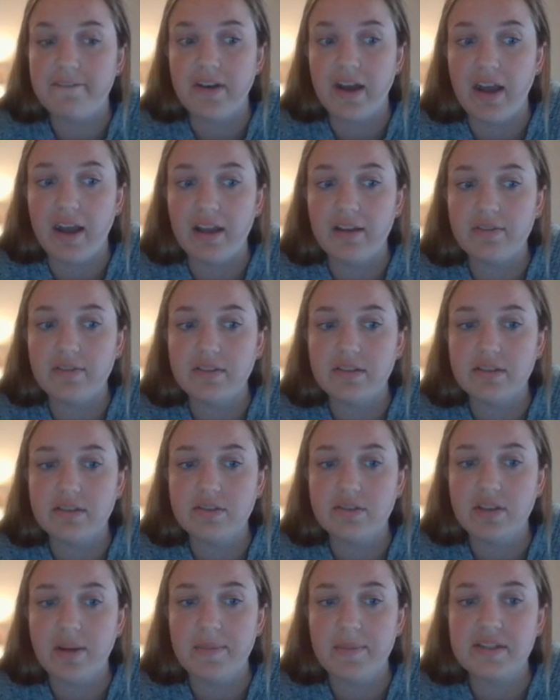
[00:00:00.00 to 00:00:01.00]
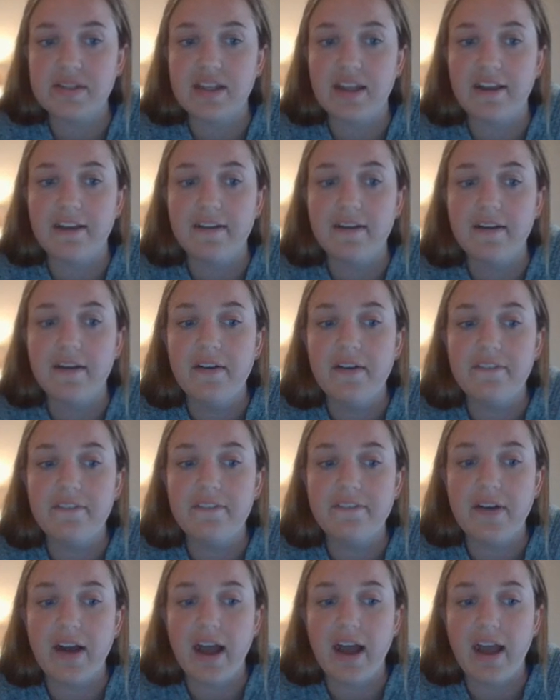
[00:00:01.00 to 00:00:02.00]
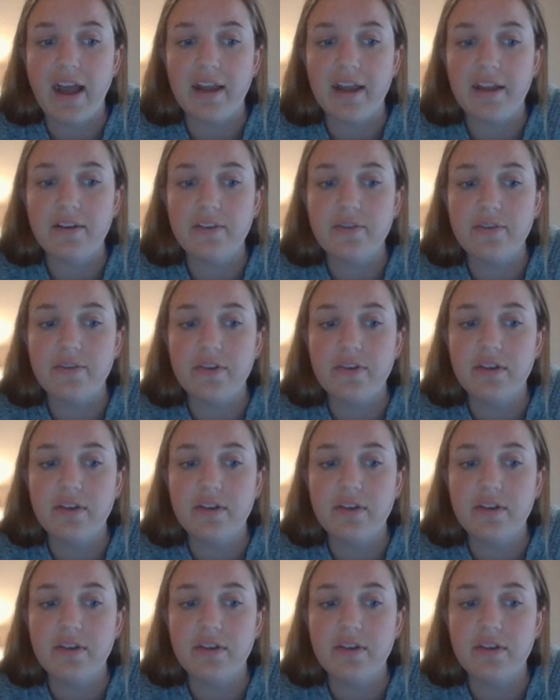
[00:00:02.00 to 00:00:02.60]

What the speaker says: fives. I'm going to say 5,